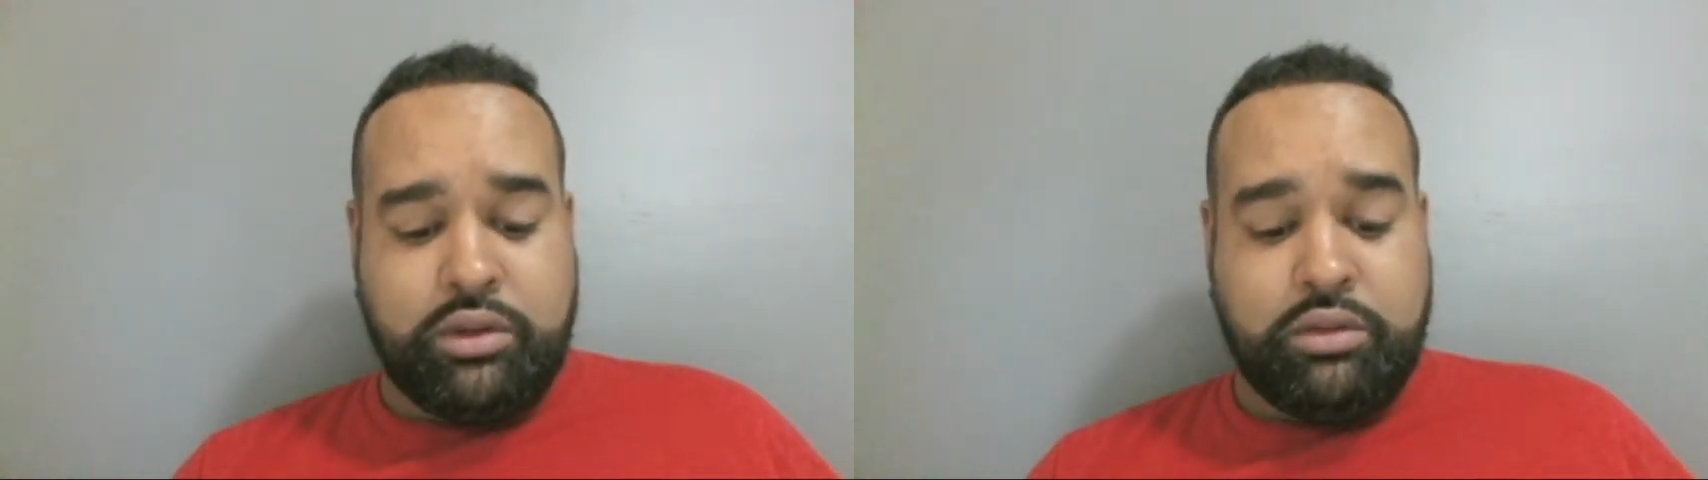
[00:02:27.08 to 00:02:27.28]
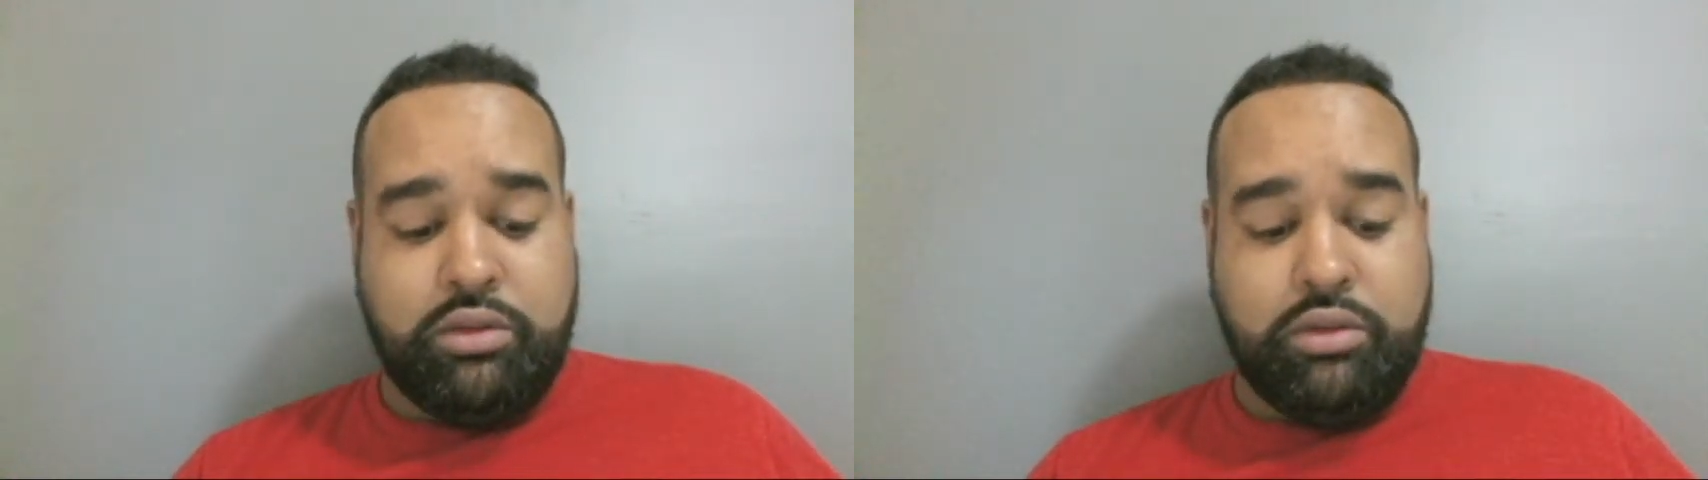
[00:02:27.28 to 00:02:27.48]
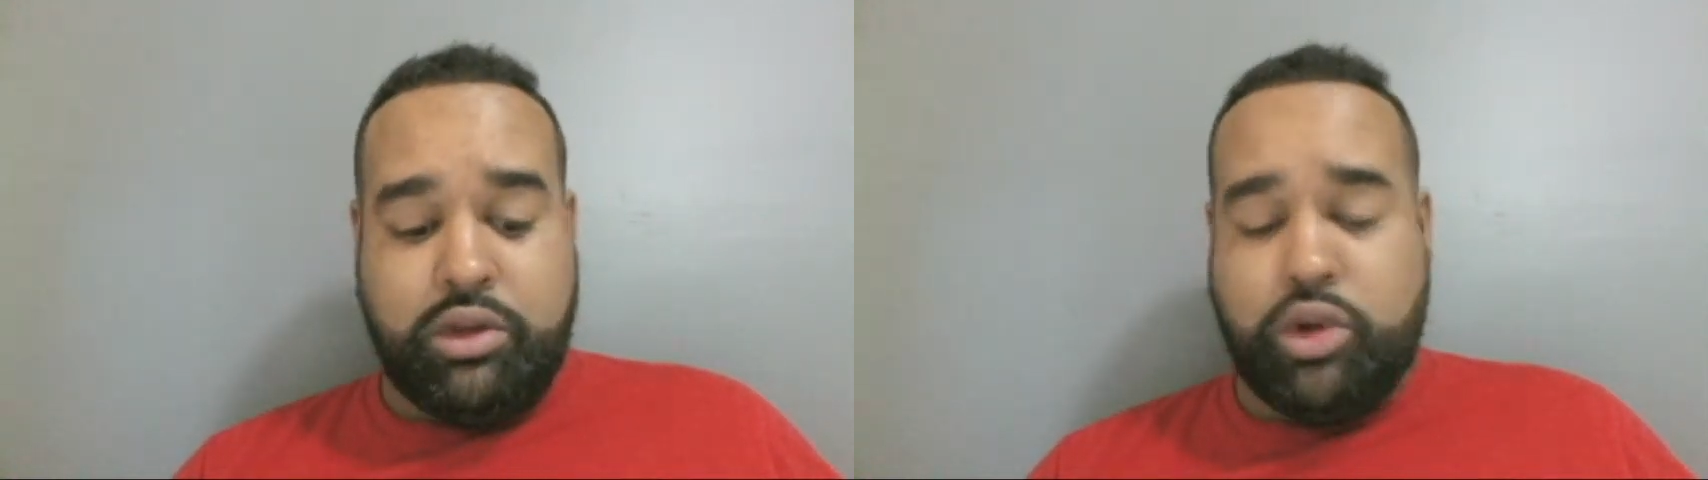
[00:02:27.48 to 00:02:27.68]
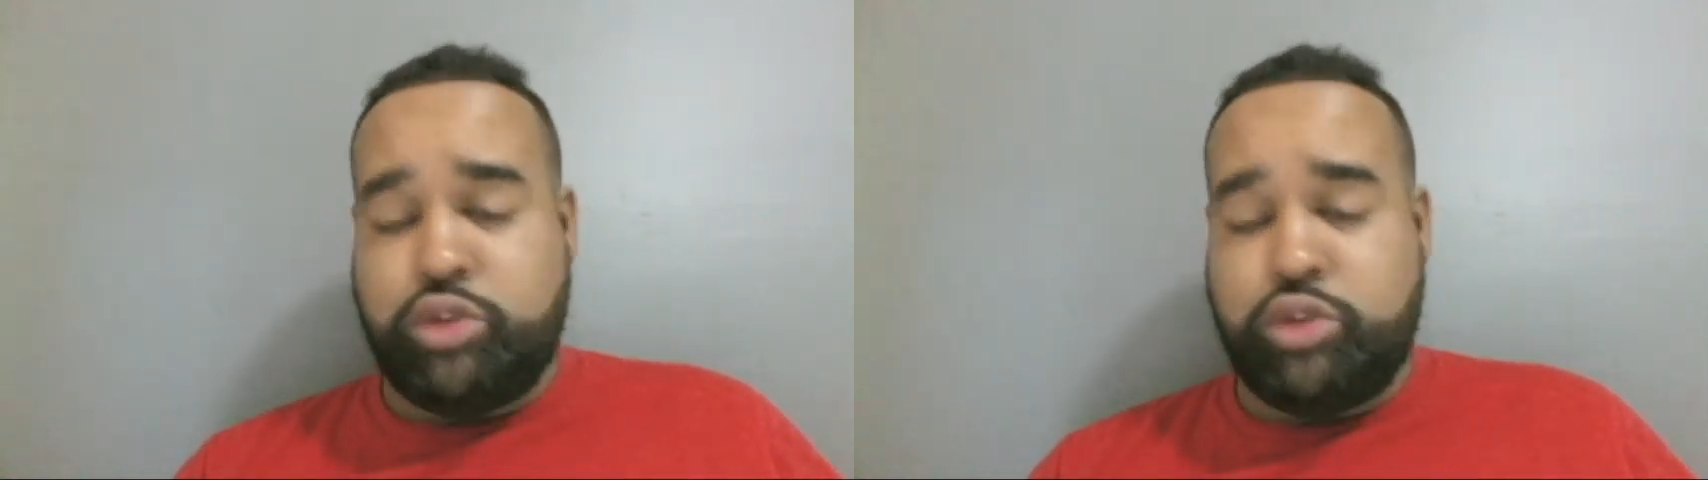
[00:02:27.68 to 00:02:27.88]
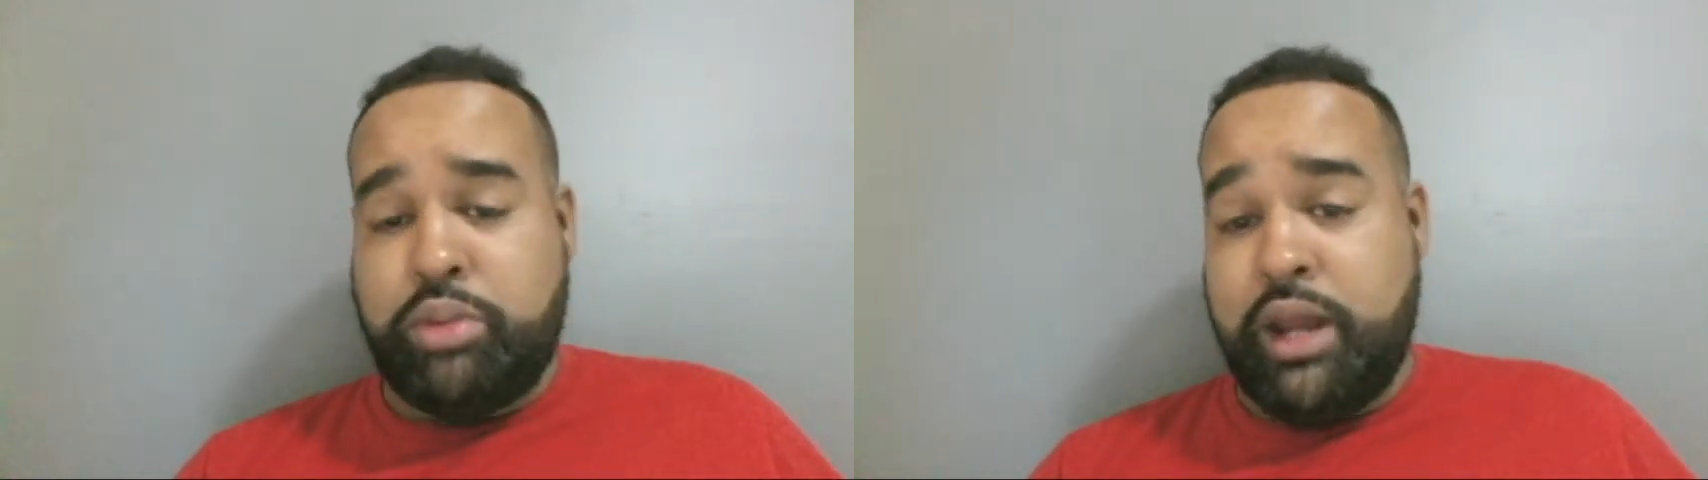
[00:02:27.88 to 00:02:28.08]
Will
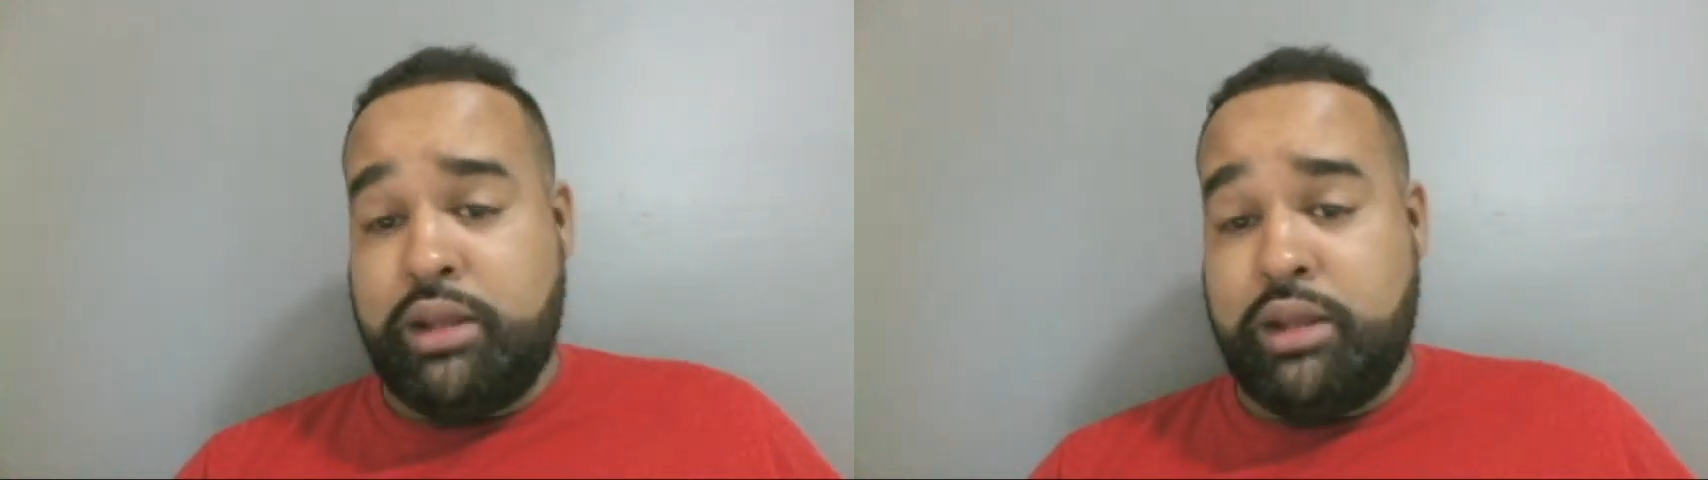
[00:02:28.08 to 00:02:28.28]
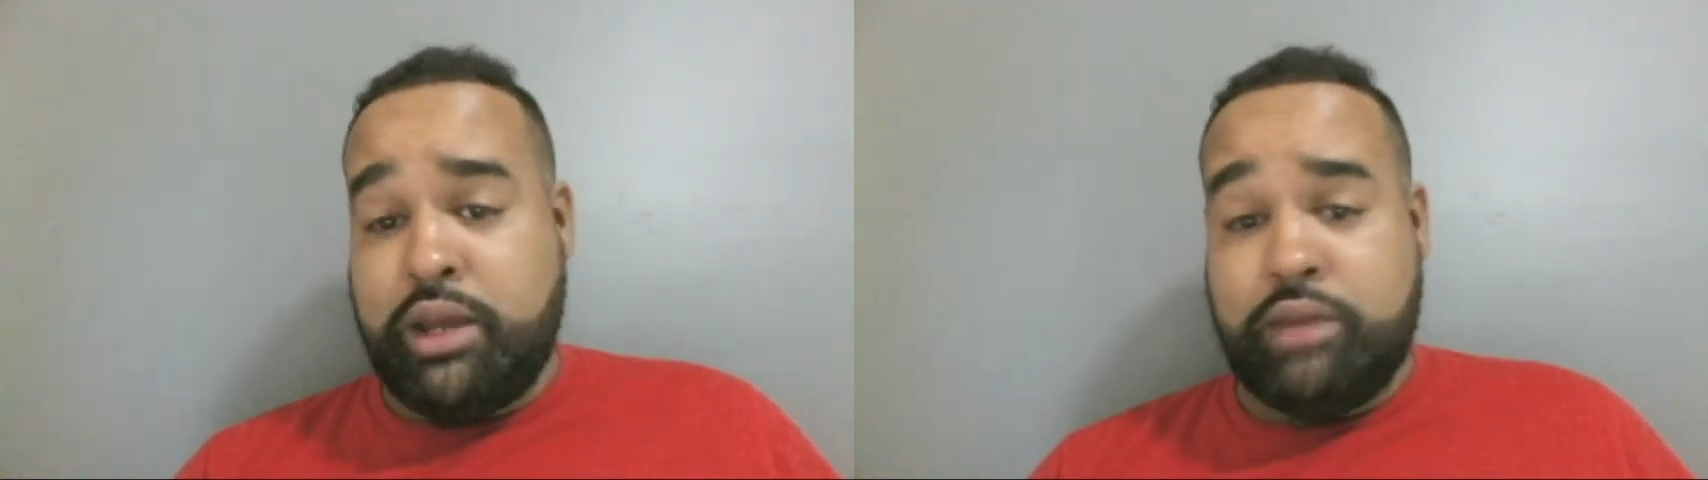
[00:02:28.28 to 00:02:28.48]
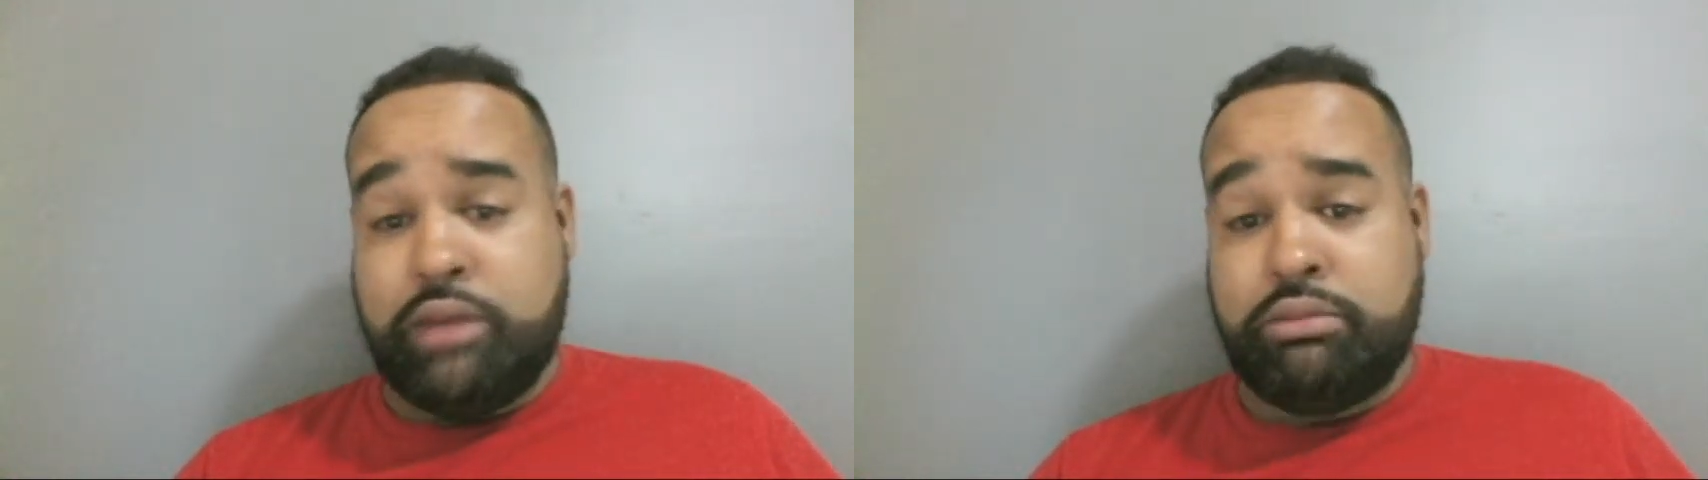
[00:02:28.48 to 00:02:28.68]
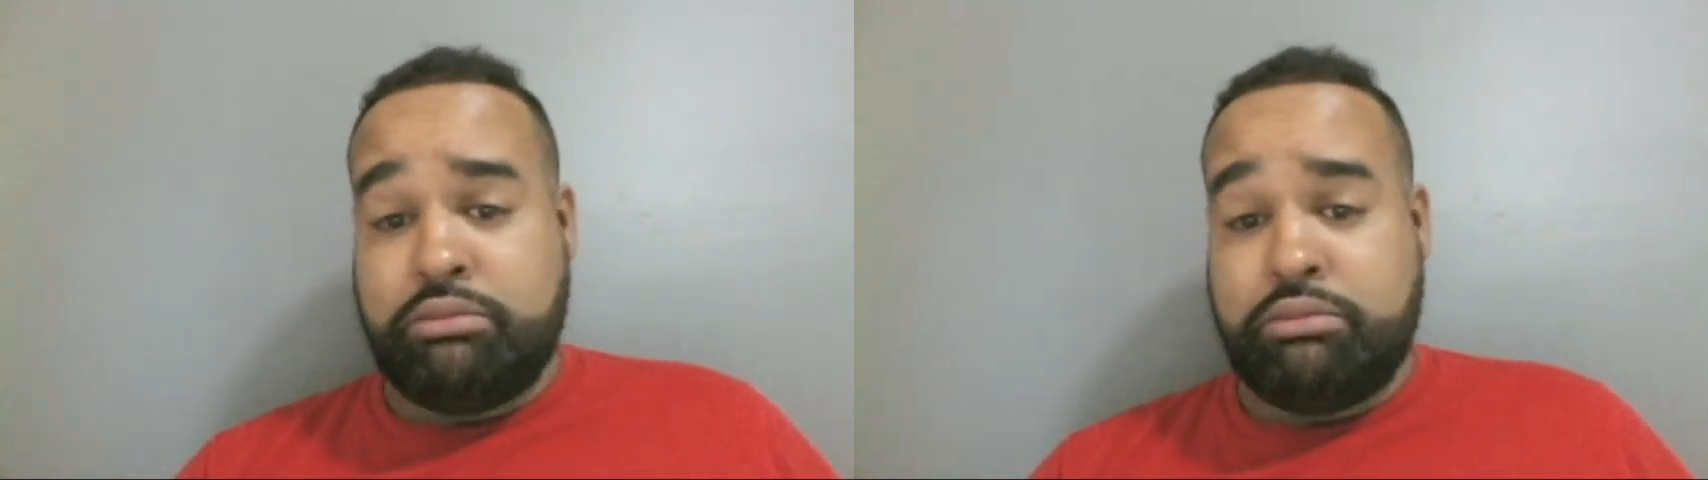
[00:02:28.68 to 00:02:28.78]
Coach Braindead